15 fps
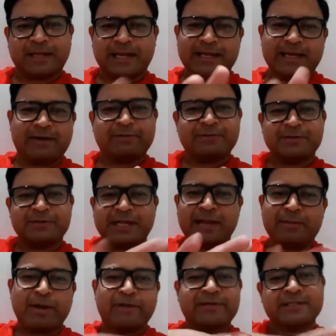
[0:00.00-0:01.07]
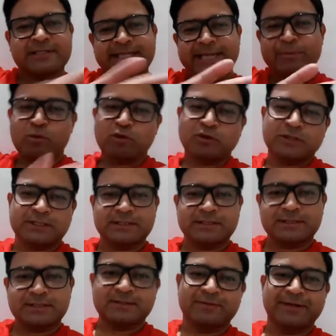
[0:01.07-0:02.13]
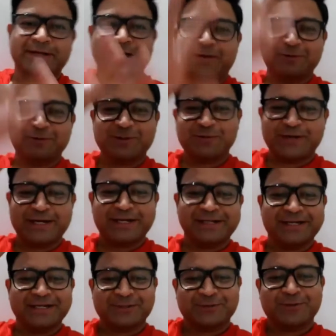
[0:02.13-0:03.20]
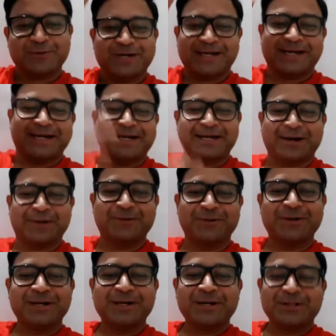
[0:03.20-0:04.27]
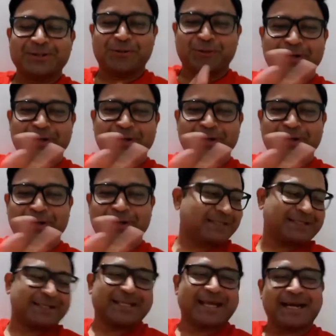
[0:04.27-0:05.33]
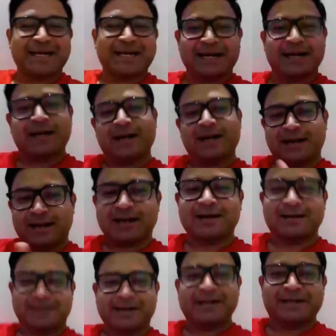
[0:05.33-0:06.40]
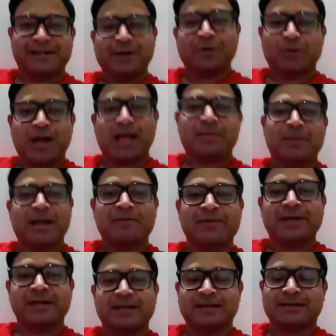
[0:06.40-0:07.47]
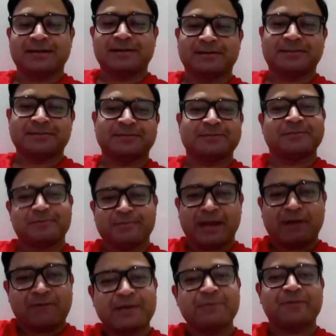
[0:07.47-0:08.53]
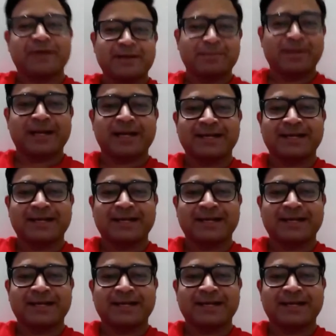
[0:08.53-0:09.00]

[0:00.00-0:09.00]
I'm having same emotions when I was 20 years old, and now the only difference is that right now I'm having my wife and my